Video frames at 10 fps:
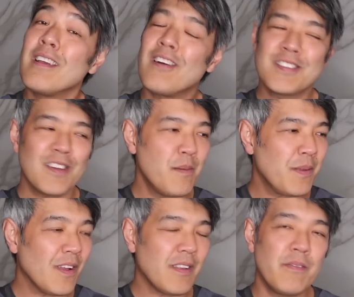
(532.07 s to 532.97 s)
Guys, I hope
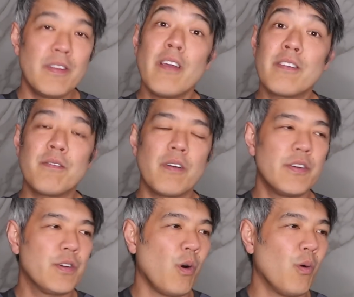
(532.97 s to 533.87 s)
you liked the video. It's a
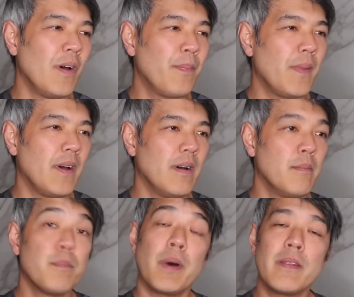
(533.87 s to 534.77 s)
very short one,
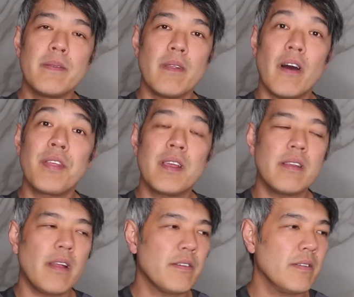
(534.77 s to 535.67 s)
but I think
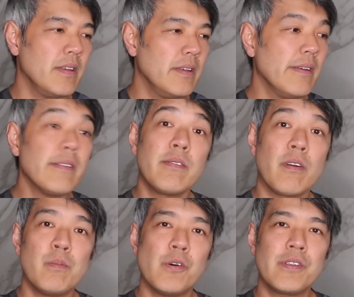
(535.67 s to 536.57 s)
it actually is
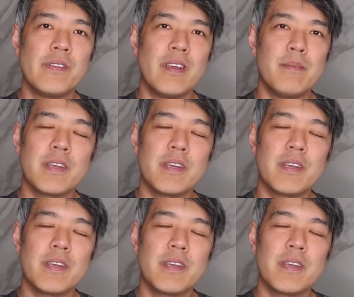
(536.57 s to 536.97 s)
very important, yeah?